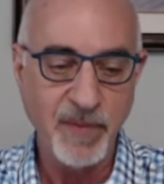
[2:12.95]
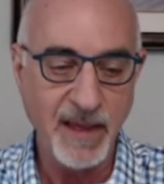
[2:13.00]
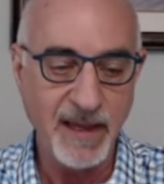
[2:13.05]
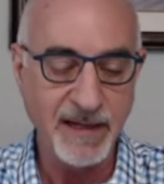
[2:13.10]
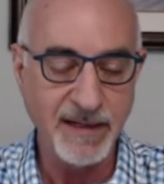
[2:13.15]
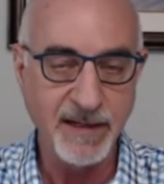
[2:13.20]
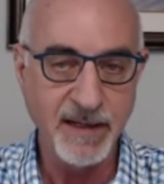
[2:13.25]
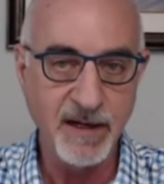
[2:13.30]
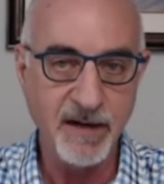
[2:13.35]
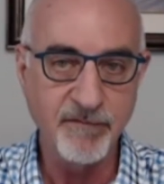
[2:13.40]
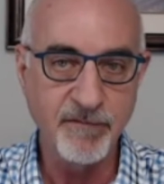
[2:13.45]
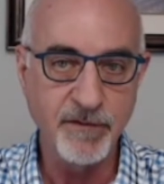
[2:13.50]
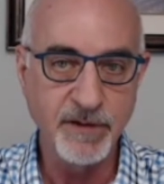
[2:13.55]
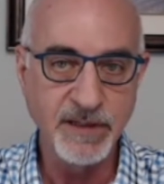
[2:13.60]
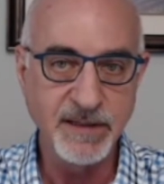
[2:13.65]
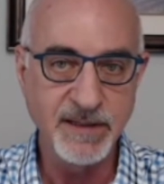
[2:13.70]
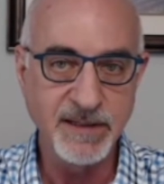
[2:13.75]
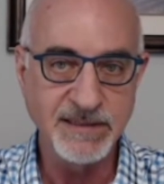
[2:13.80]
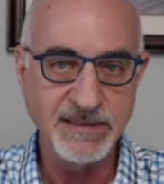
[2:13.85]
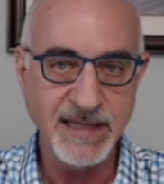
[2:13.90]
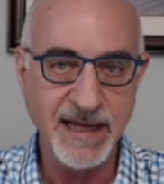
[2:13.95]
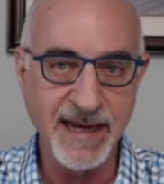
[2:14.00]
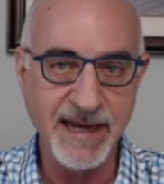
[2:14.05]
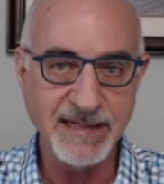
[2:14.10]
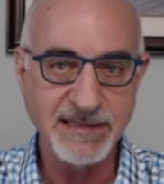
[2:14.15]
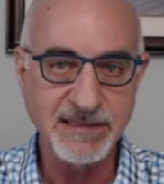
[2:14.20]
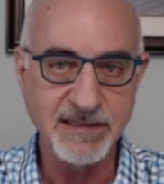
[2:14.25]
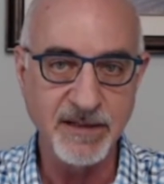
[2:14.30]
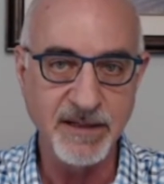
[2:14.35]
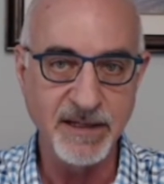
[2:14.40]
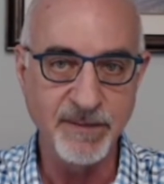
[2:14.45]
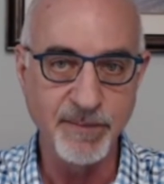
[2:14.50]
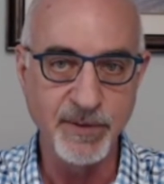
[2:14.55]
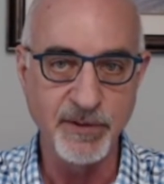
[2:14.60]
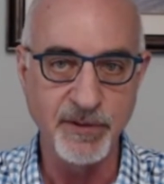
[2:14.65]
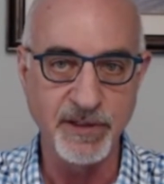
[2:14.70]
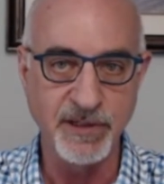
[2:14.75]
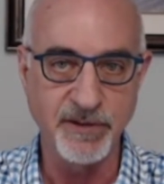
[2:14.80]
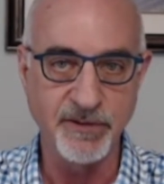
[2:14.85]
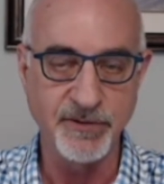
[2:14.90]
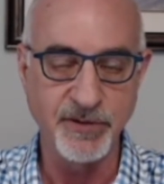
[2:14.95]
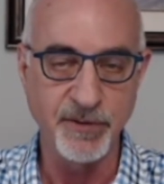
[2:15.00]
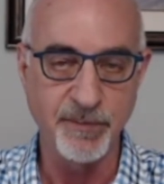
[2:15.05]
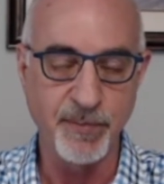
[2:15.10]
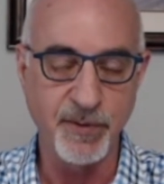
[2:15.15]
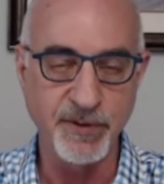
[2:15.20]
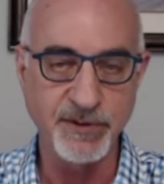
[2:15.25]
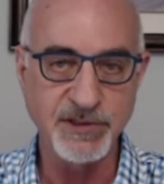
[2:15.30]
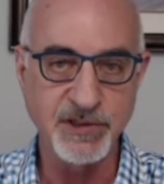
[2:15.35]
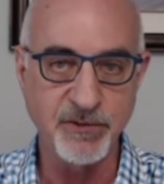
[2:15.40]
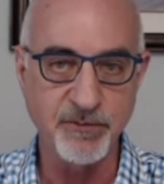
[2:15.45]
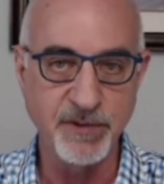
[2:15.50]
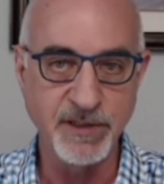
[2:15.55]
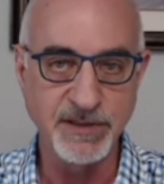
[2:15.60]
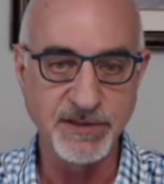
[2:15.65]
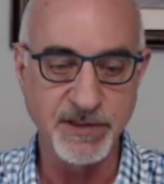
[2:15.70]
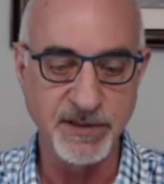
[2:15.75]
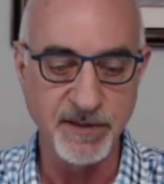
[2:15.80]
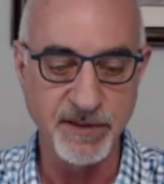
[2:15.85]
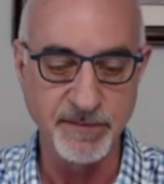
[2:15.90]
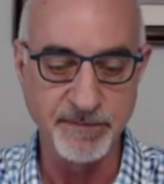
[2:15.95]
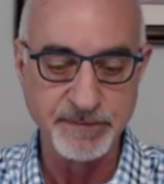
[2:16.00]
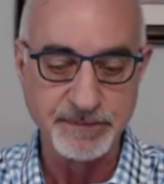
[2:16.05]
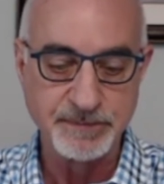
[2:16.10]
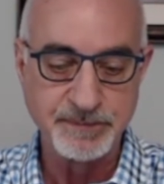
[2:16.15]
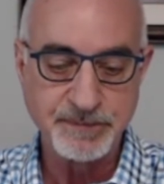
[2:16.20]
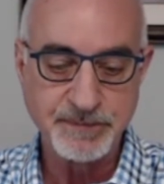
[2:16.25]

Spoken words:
And covering the tax liability on your personal return